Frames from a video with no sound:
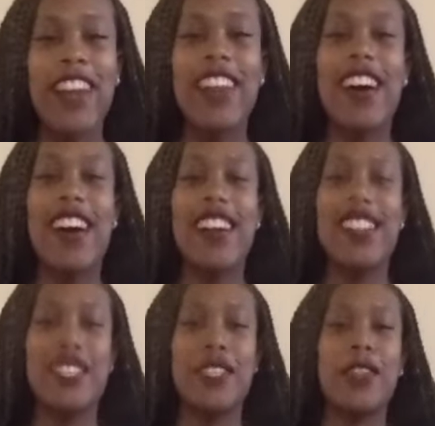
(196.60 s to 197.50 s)

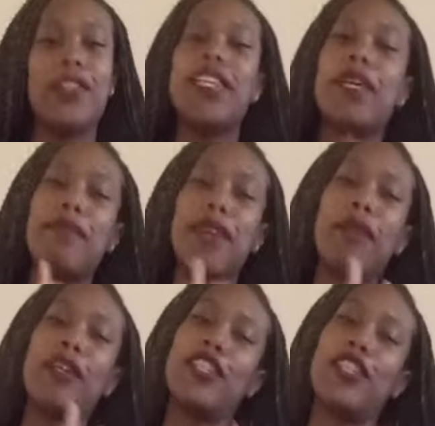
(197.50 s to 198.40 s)
along to tip
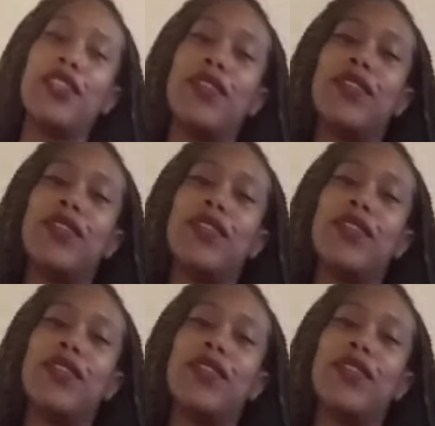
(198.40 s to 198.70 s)
number 2.